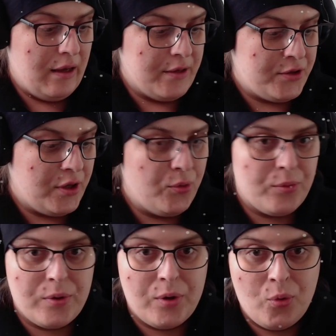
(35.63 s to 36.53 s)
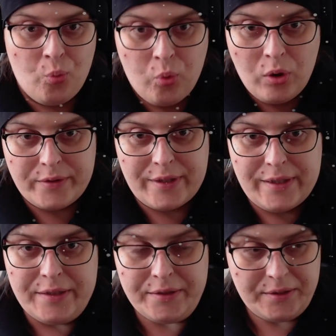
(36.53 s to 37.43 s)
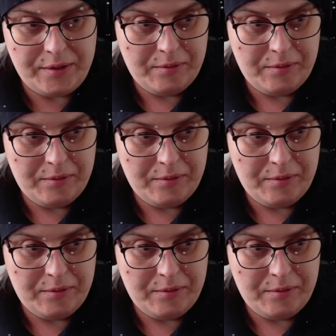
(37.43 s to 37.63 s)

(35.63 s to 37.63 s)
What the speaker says: So, what is